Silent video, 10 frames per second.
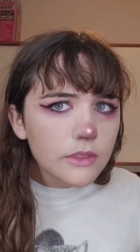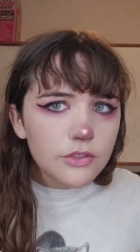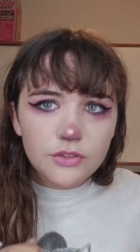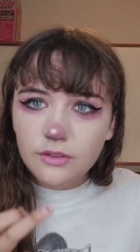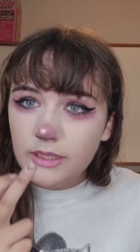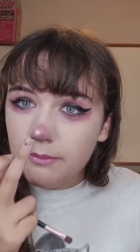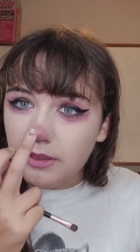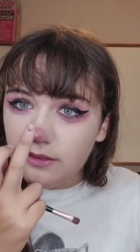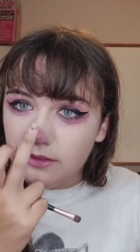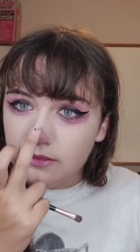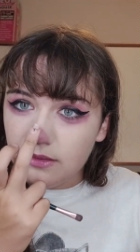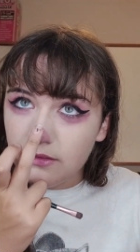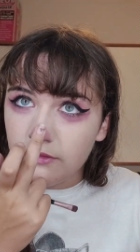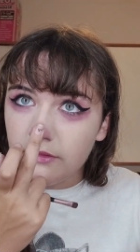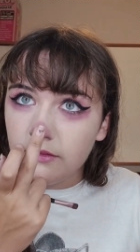should I blend this
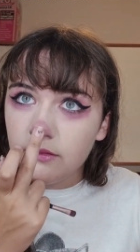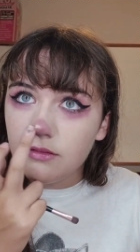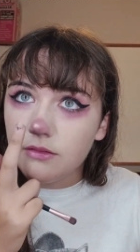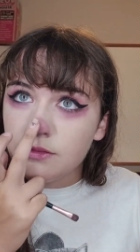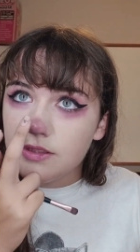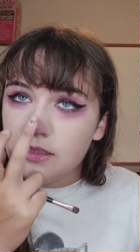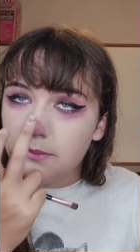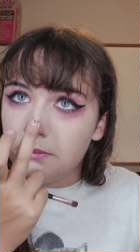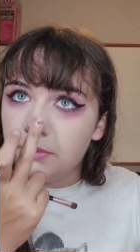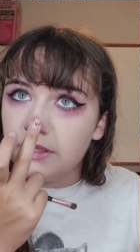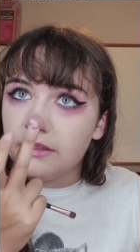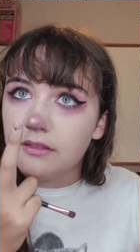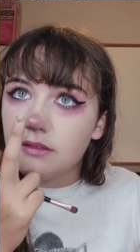out? Just a bit.